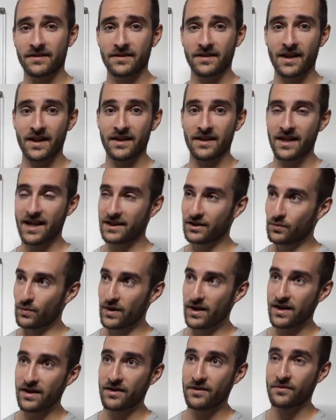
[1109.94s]
and that's
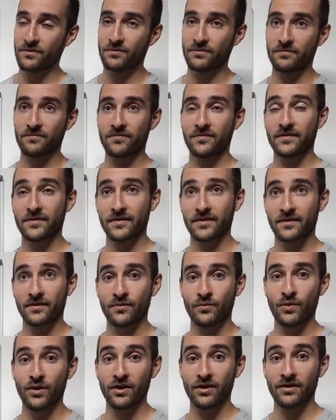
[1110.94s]
where
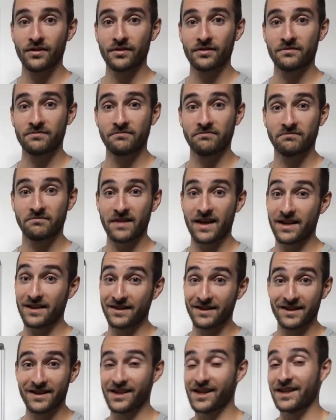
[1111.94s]
we'll
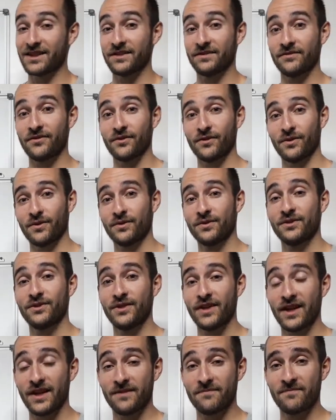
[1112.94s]
end the lesson for
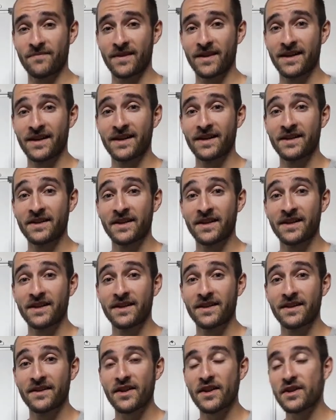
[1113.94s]
today.
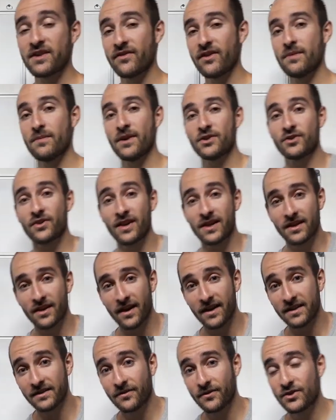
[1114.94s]
Thank you very much, grade
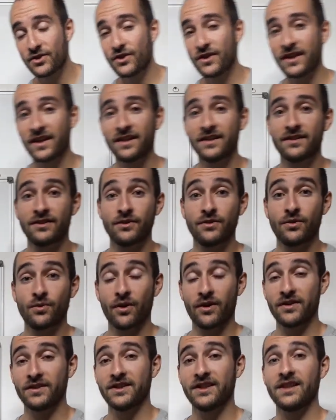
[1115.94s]
9s, for tuning in to
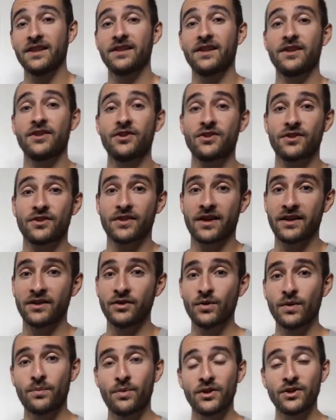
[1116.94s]
Quarantine English. I
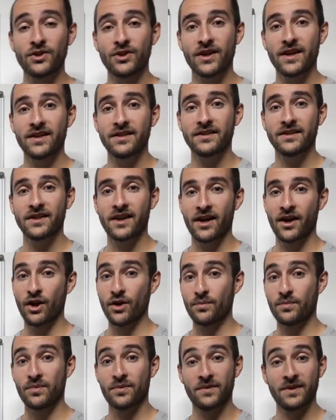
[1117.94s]
do appreciate. I
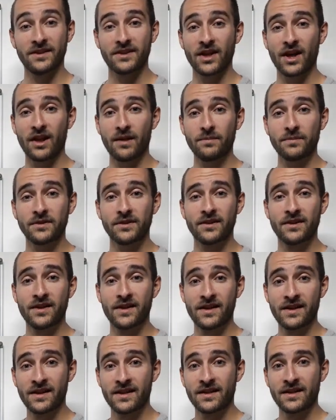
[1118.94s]
hope this helps,
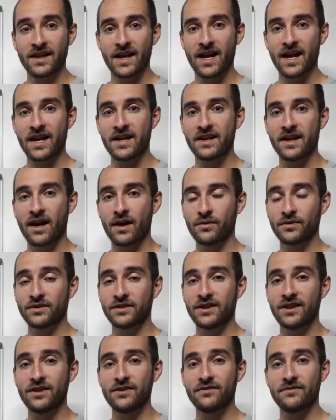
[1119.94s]
and I will
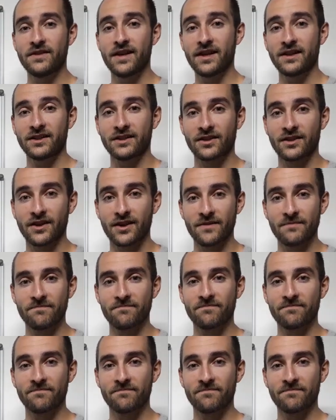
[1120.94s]
see you next time.